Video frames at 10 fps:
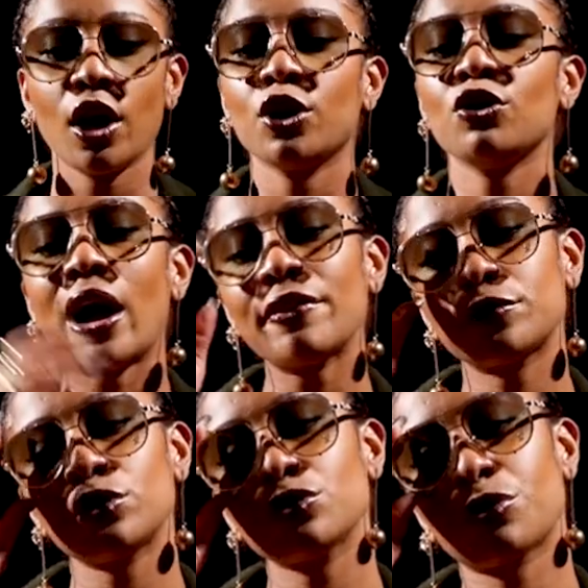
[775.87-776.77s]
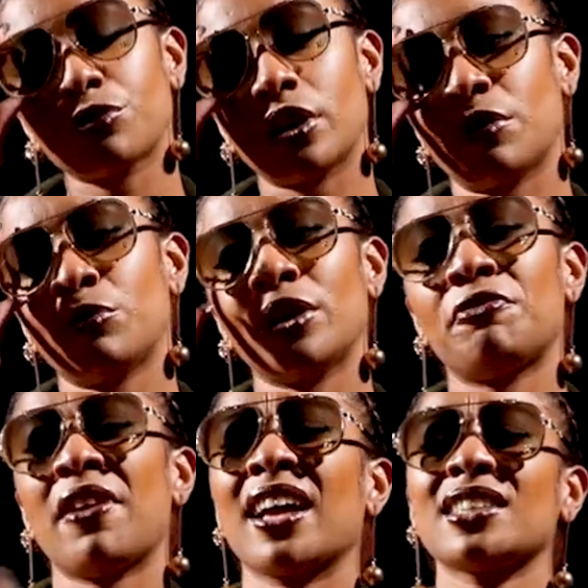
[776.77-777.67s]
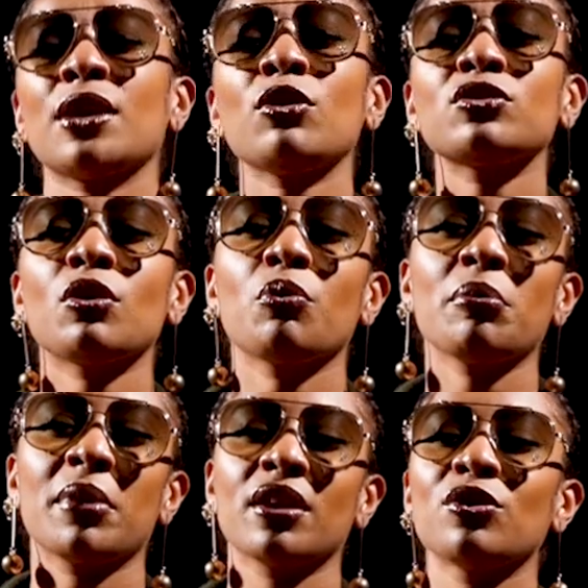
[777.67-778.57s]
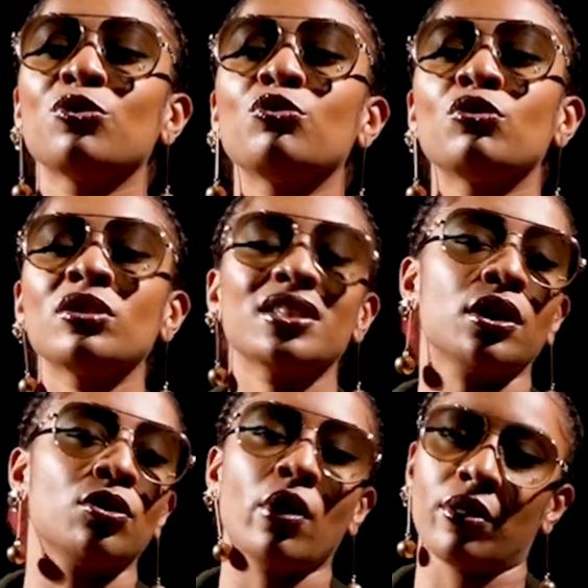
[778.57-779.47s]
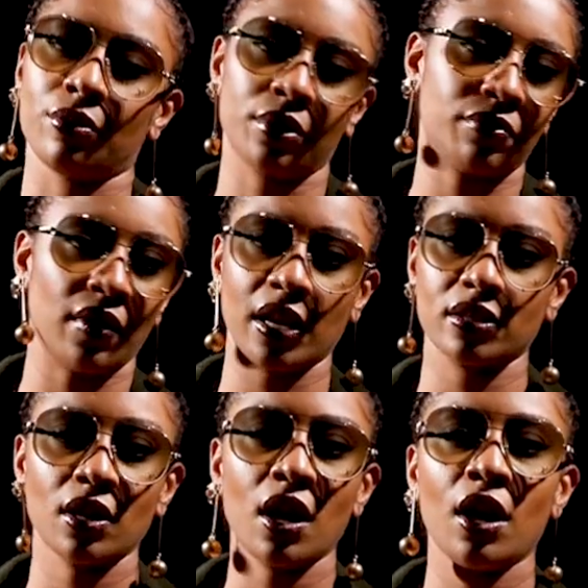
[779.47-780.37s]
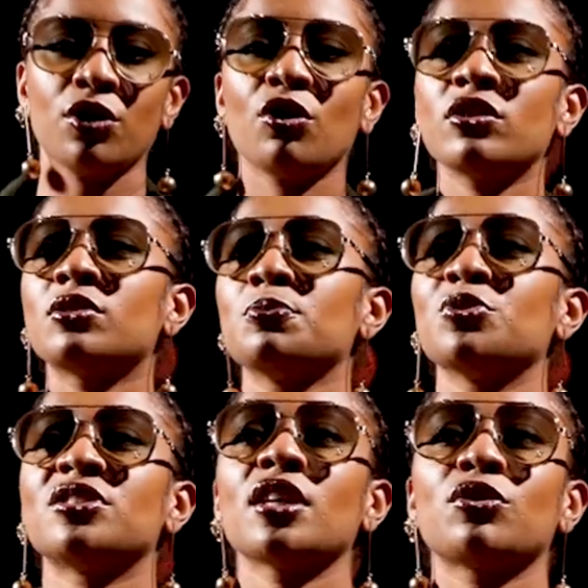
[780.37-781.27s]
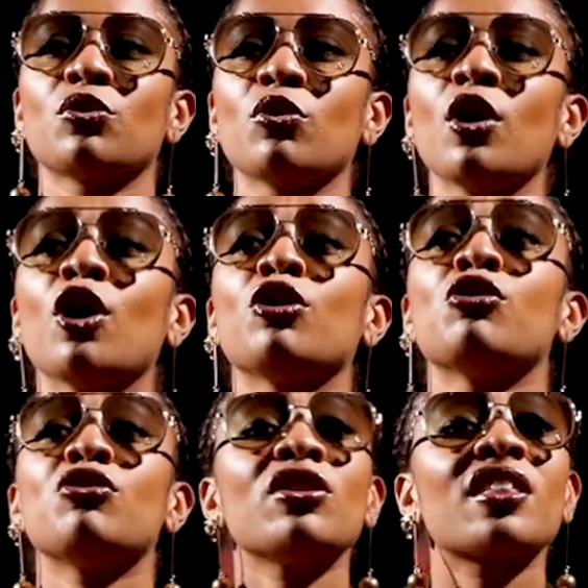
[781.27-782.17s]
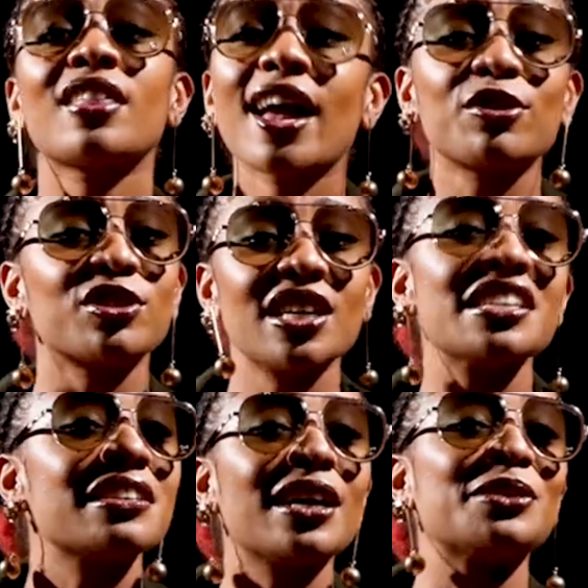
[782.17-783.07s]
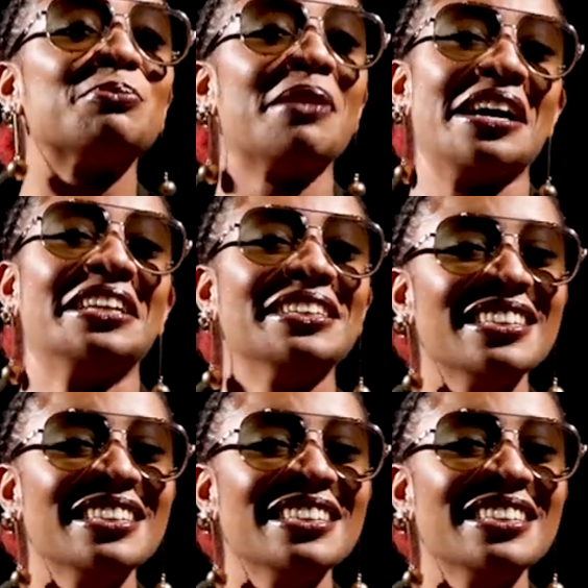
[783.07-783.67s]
You have to look through the red flags. And also, women, do not ignore the red flags. Don't musetto. You're not there to change that man.